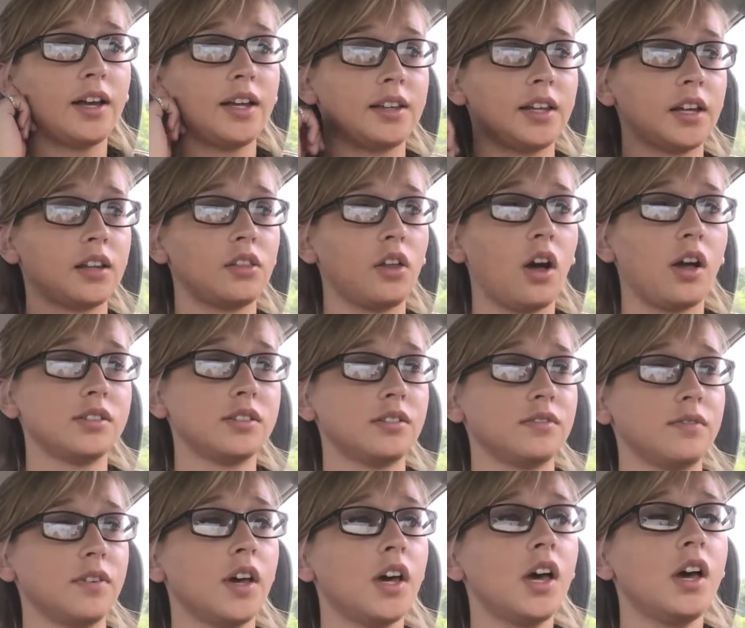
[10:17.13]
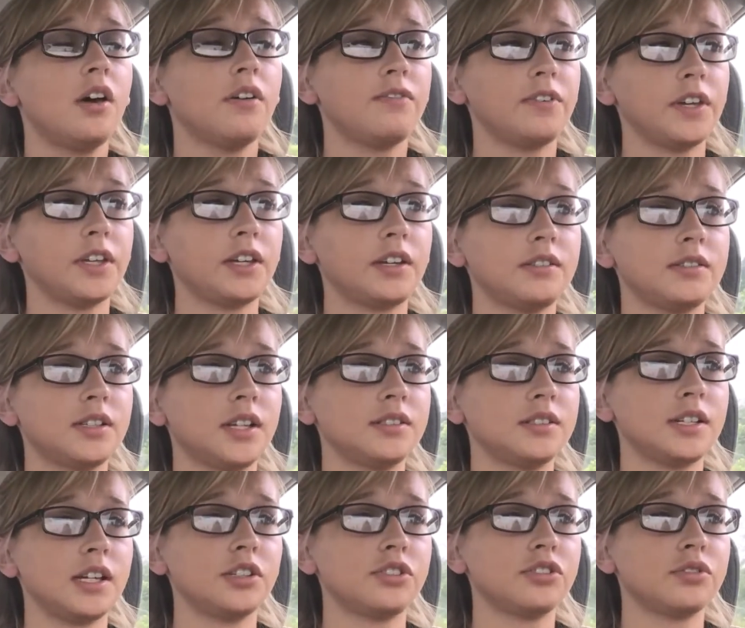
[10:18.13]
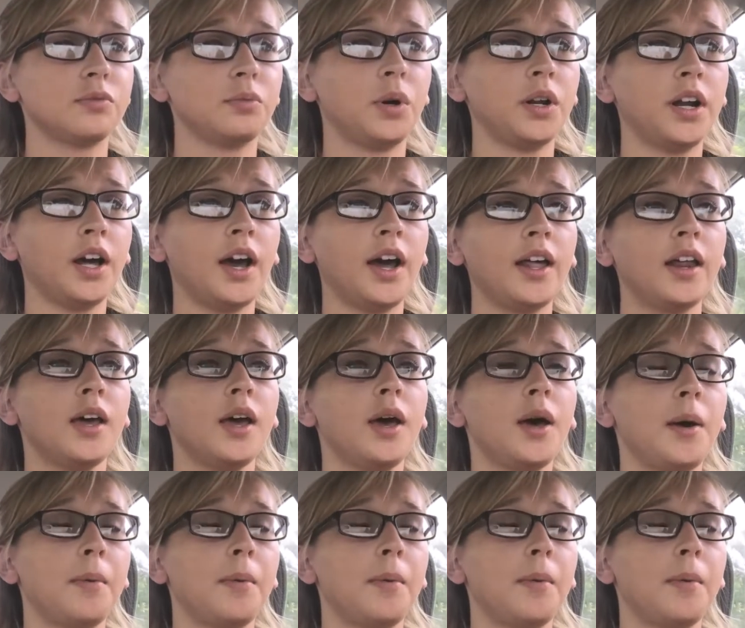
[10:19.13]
and like loss of feeling, sensation, and whatnot.